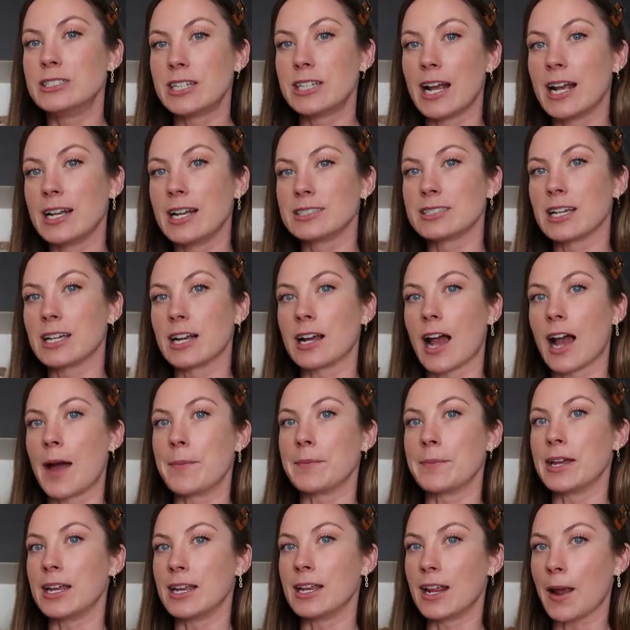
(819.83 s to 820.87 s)
tastes like
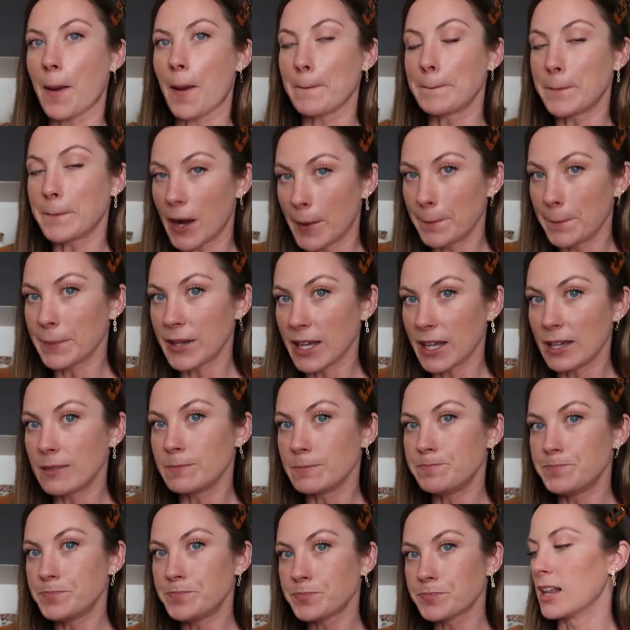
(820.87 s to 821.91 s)
I'm eating
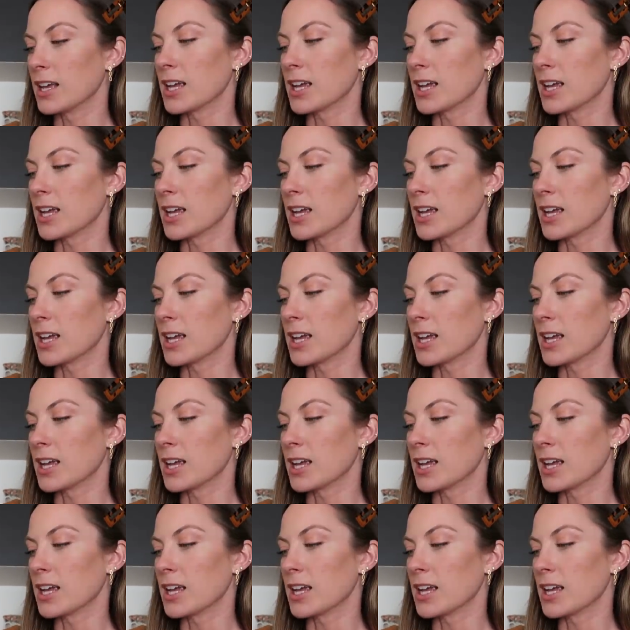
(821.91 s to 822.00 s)
pumpkin,